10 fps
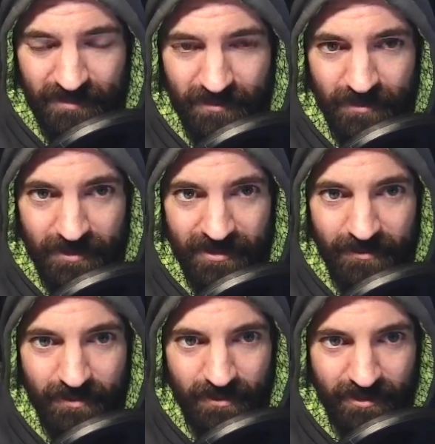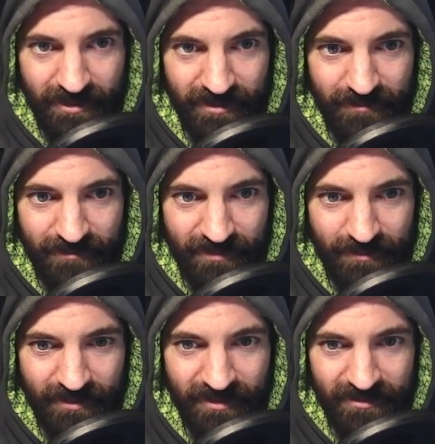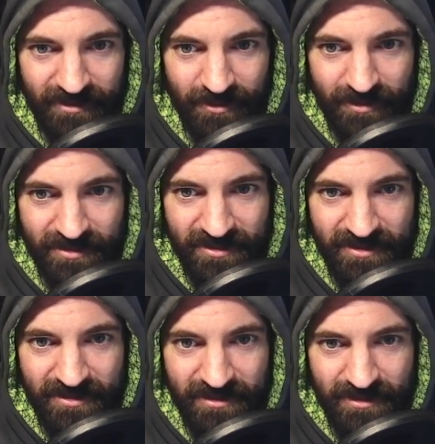What do we need? We need liquids.